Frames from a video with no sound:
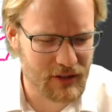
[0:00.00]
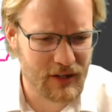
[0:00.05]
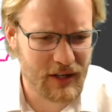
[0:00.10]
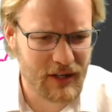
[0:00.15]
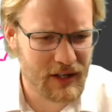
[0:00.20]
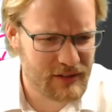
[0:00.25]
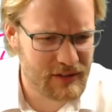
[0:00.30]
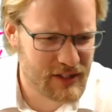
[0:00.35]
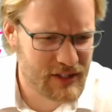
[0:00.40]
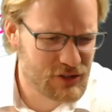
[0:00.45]

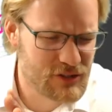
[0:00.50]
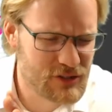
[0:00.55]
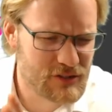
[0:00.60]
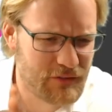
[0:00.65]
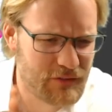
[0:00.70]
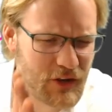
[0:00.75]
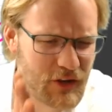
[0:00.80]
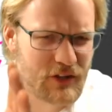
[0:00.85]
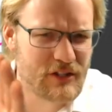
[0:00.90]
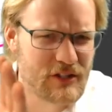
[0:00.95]
And then just
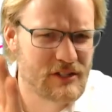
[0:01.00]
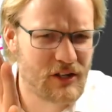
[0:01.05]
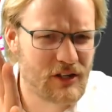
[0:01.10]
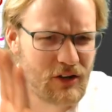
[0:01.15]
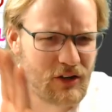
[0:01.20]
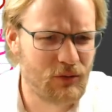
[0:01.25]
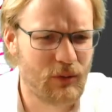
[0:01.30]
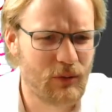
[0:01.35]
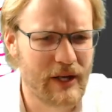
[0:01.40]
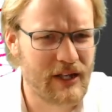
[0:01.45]
focus in
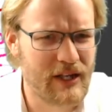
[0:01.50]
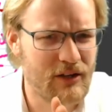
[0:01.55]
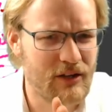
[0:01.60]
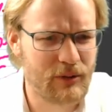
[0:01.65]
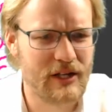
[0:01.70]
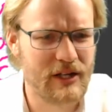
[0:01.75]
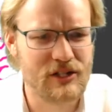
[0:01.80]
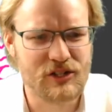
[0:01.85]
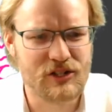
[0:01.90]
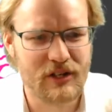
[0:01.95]
on one
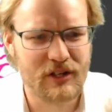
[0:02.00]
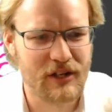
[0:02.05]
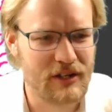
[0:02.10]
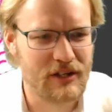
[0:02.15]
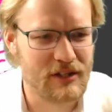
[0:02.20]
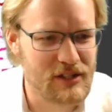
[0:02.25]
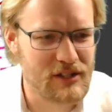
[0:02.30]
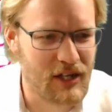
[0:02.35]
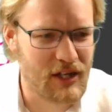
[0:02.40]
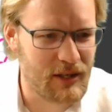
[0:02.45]
equation at a
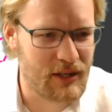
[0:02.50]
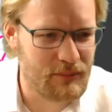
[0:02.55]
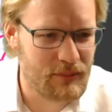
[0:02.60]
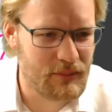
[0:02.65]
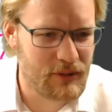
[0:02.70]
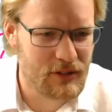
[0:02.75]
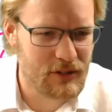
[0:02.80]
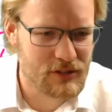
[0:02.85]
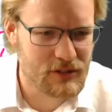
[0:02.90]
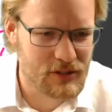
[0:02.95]
time.
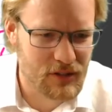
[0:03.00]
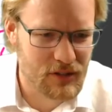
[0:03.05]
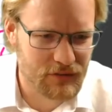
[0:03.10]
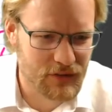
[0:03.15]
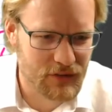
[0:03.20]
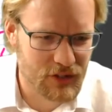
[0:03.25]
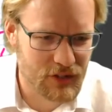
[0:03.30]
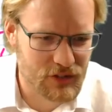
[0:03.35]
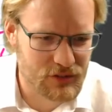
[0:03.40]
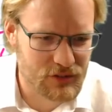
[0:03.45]
So for
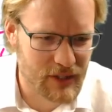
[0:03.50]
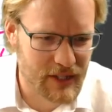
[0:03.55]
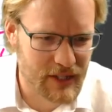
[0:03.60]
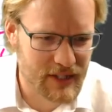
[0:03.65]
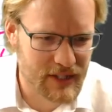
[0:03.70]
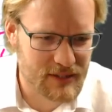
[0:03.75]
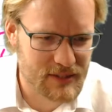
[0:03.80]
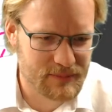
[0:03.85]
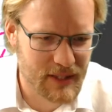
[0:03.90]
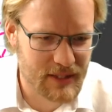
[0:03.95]
this one,
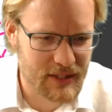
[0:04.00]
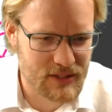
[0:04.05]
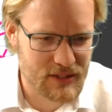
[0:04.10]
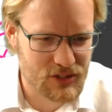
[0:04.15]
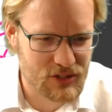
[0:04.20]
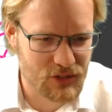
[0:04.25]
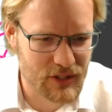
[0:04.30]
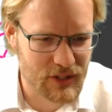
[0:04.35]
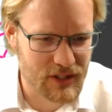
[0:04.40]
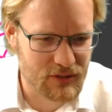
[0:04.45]
x minus
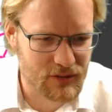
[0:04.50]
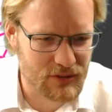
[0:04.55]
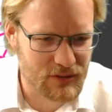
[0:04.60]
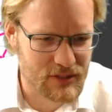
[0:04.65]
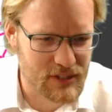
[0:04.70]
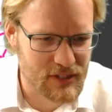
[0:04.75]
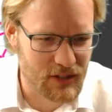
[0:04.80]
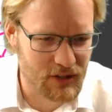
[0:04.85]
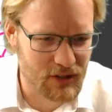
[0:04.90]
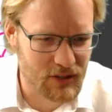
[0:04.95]
3 equals
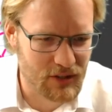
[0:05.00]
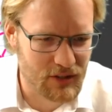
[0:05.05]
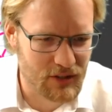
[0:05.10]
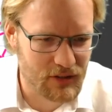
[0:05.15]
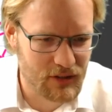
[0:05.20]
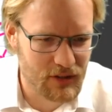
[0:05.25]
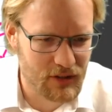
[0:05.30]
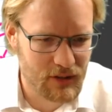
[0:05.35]
0.